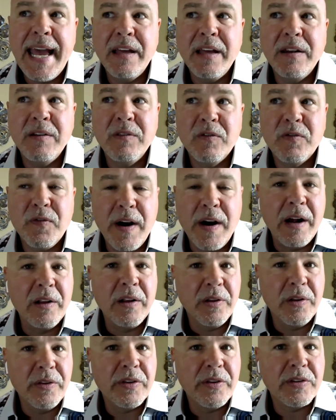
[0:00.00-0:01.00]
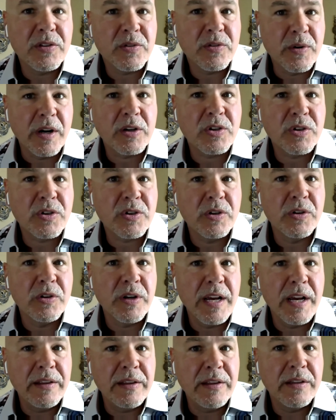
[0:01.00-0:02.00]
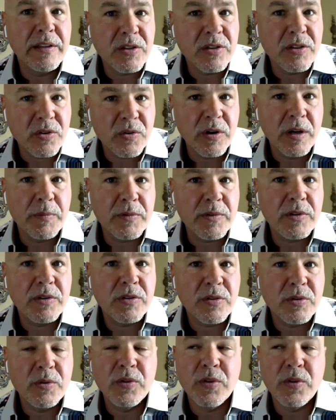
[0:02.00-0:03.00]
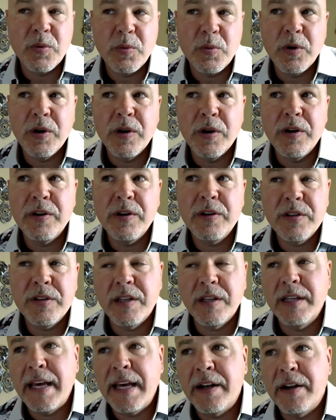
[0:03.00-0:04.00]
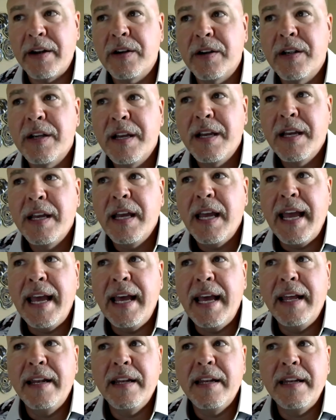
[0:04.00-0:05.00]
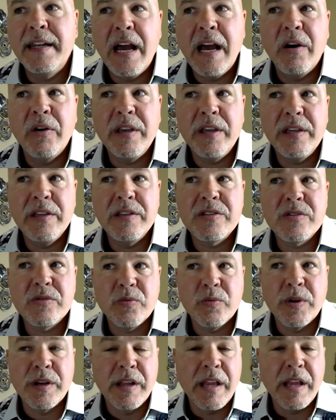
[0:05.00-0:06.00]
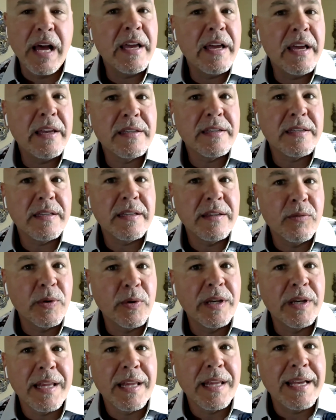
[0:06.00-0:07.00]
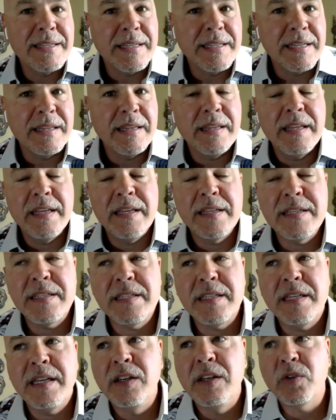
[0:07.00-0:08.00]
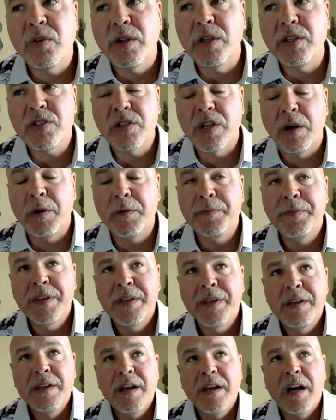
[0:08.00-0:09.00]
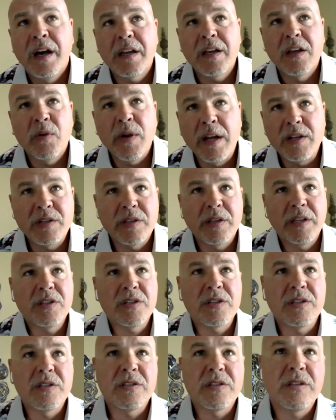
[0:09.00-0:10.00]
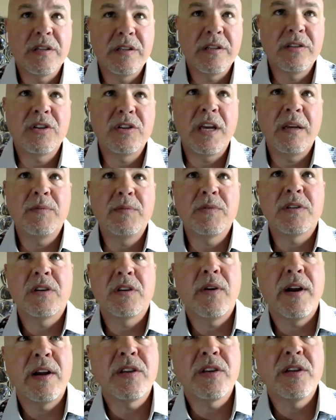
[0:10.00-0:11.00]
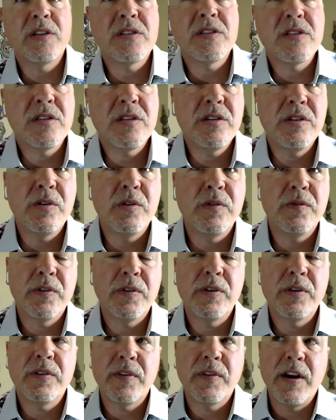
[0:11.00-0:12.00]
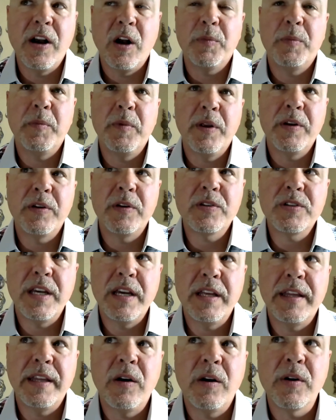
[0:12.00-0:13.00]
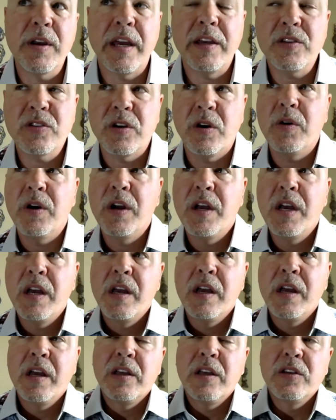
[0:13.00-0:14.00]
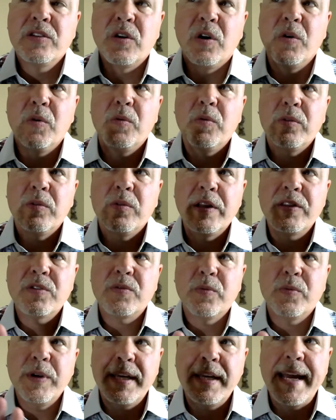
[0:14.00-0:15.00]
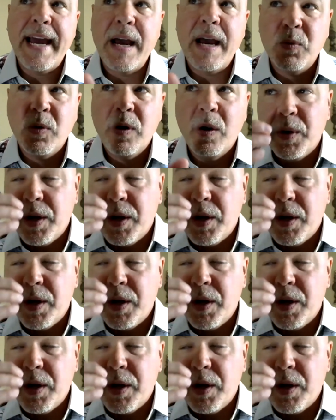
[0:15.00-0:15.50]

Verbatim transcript: and follow the structure and the script to the word, to the letter. And now he's realized realizing this increase. So uh, congratulations to James and congratulations to you for, for helping him understand that. Okay, so so let's recap